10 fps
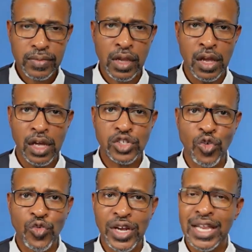And so,
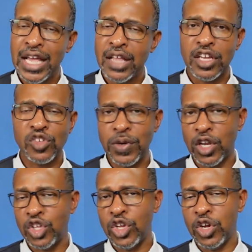friend, there's been a
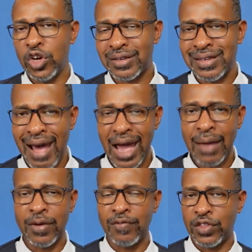year, a time
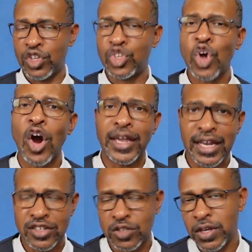of the dark
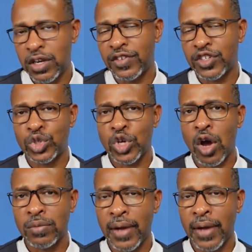ages, many of us would talk
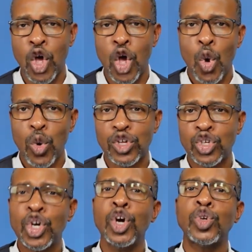about, where the
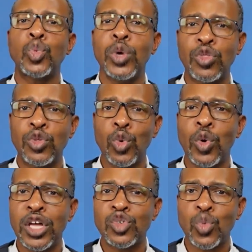church went through
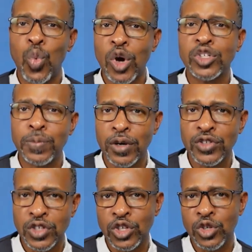its worst
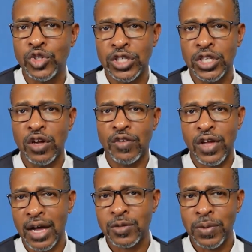persecution of
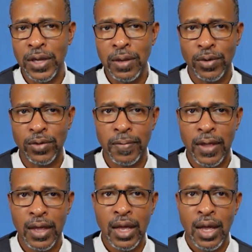God's people.
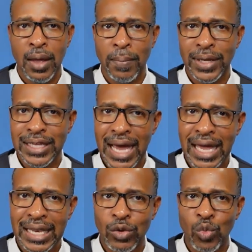But yet,
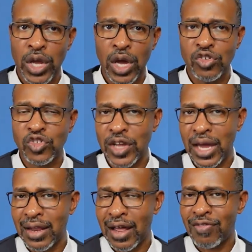we understand
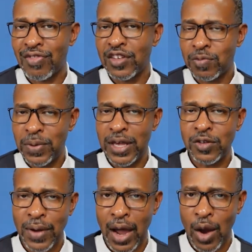that this beast
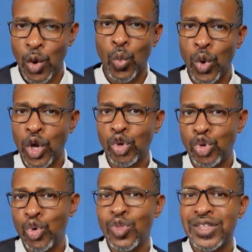power will do
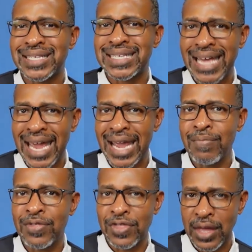the same
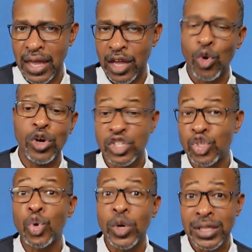thing or is
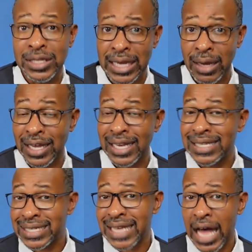doing the same thing. And this is
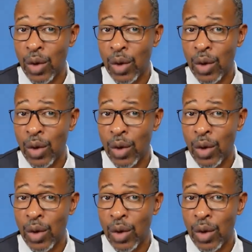how we